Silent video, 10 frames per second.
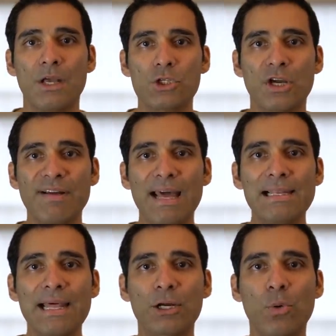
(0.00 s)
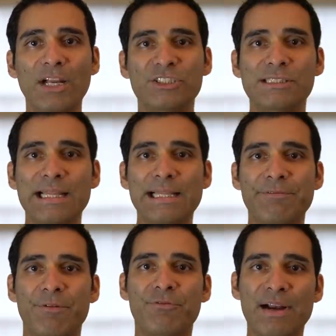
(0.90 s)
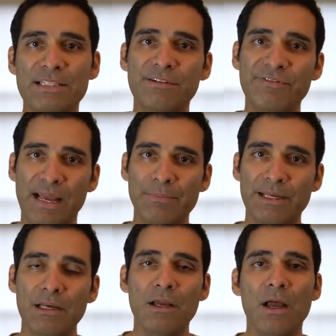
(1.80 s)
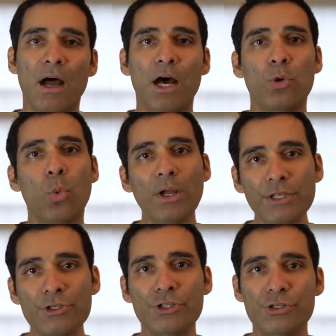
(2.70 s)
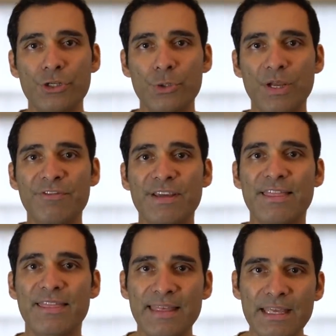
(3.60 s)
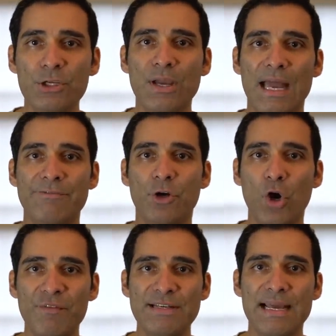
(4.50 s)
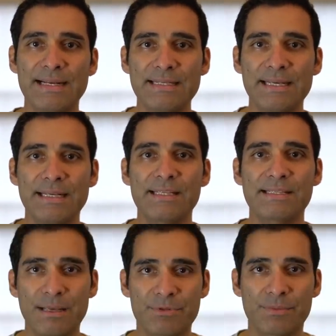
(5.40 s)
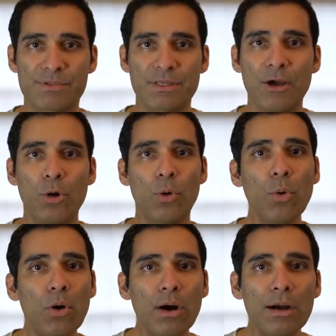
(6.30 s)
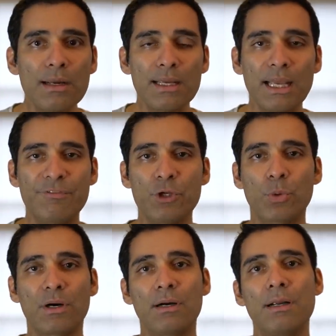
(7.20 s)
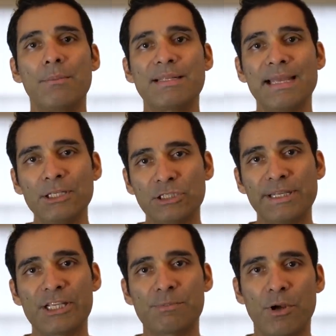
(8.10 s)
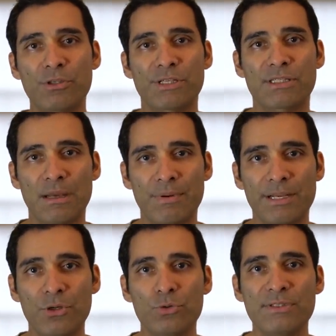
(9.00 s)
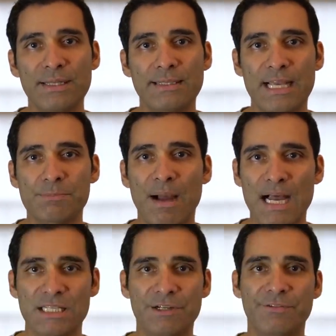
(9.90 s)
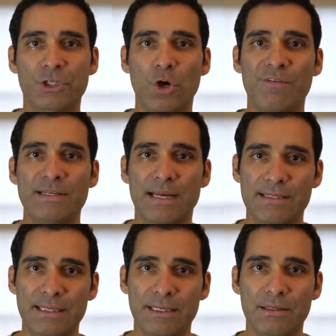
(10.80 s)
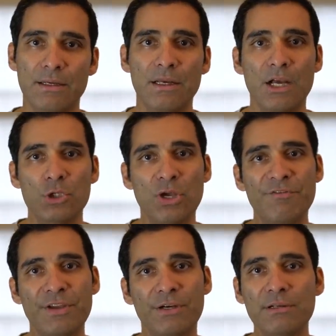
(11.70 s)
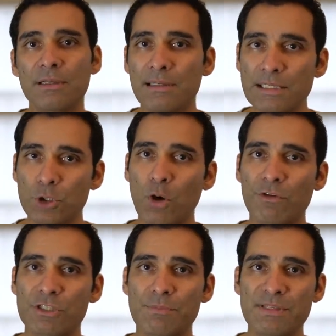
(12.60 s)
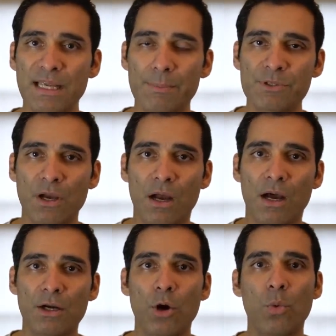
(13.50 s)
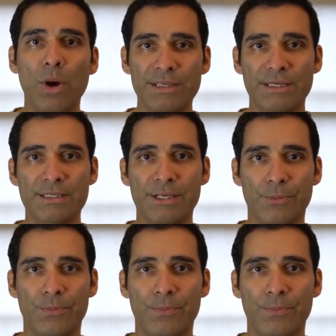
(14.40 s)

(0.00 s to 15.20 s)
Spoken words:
So I've had a lot of questions lately from friends and family on what you should do if you think you have COVID-19 symptoms or if you were potentially exposed to somebody who did test positive for COVID-19. So I figure let's go over some tips on what you can do.